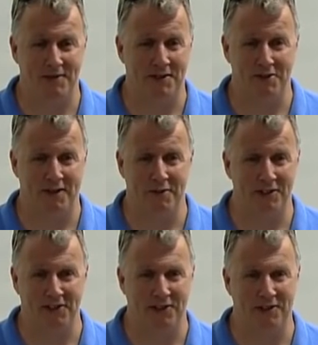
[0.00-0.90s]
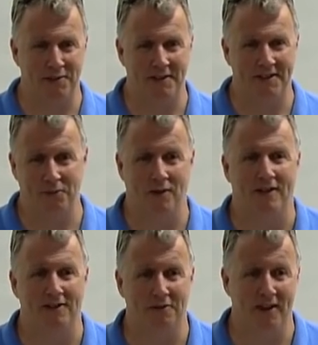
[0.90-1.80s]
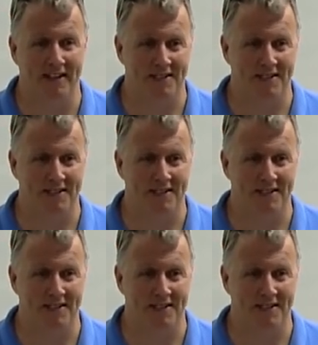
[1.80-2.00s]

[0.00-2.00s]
So I tried really hard to read them well, right?